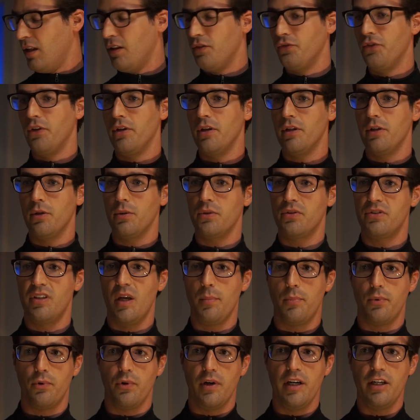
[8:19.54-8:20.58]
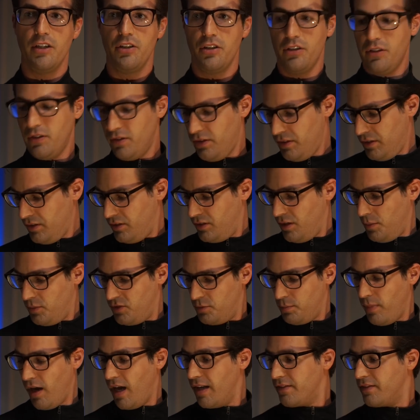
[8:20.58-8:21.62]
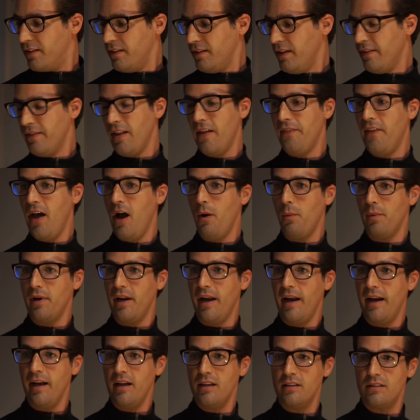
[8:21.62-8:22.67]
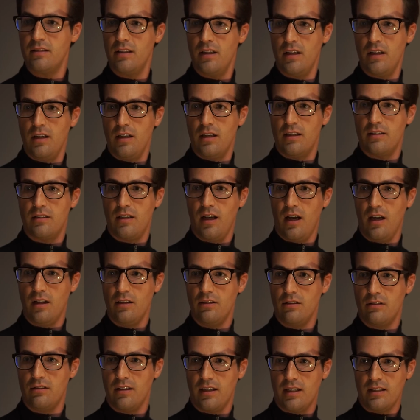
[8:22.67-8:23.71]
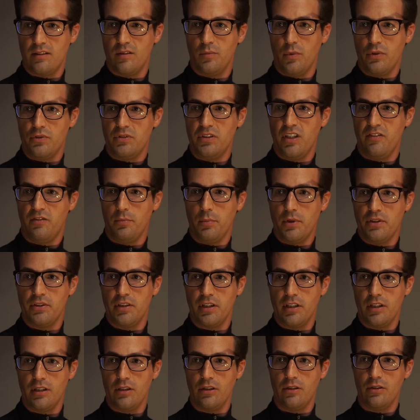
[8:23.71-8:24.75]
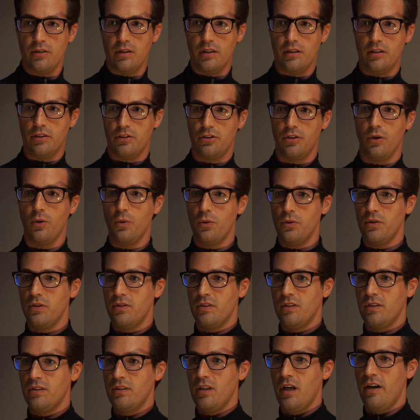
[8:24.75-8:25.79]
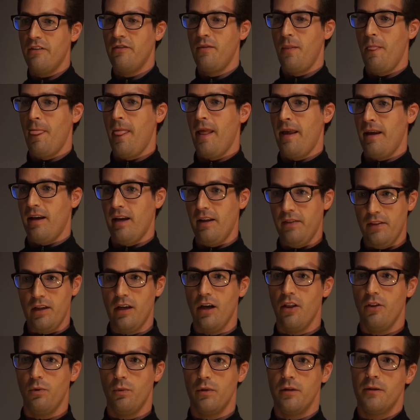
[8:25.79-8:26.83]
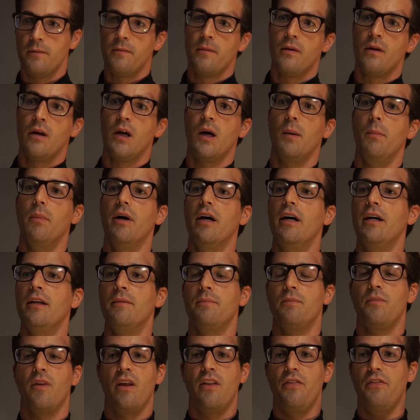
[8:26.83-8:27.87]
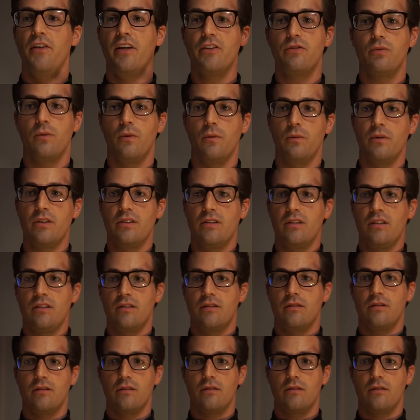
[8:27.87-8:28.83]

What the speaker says: the little separations in some spots that one has. It kind of looks like it's almost different material in the shoulders and stuff in the other one, but this one was a